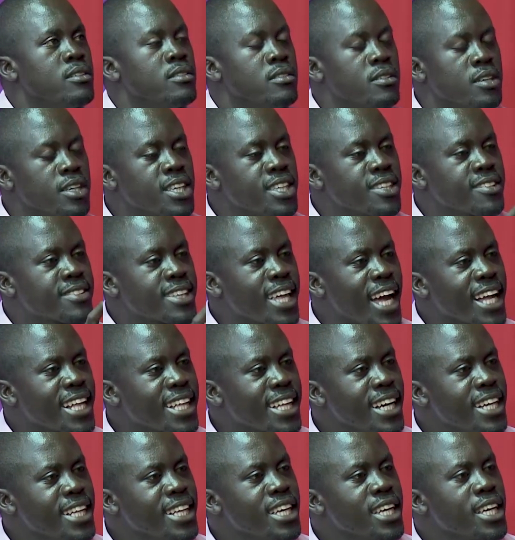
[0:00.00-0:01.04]
He
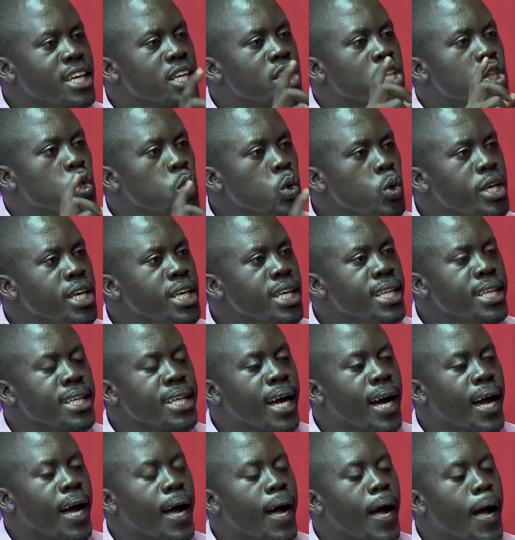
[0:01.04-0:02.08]
started doing
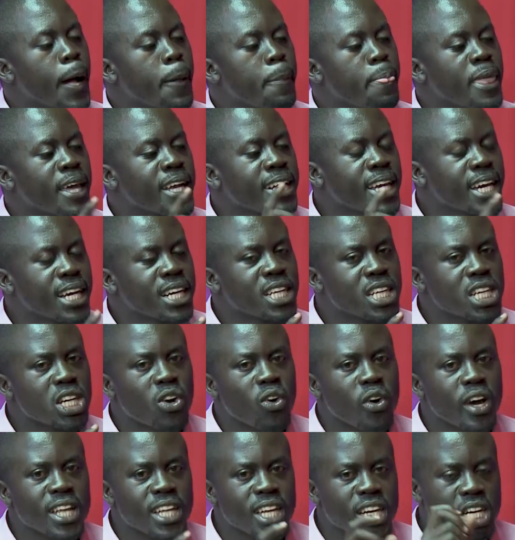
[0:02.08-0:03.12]
electrical
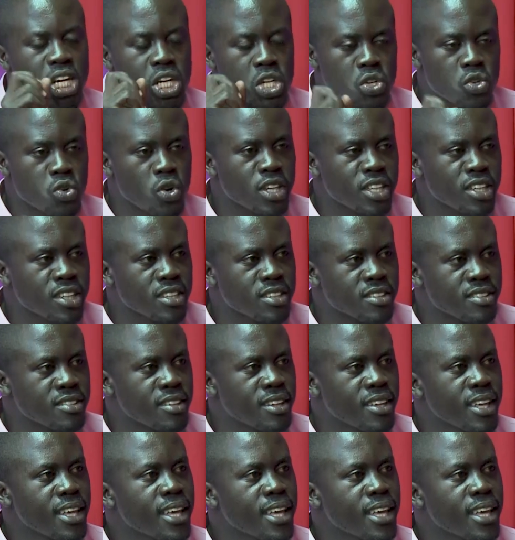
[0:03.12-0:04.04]
and electronics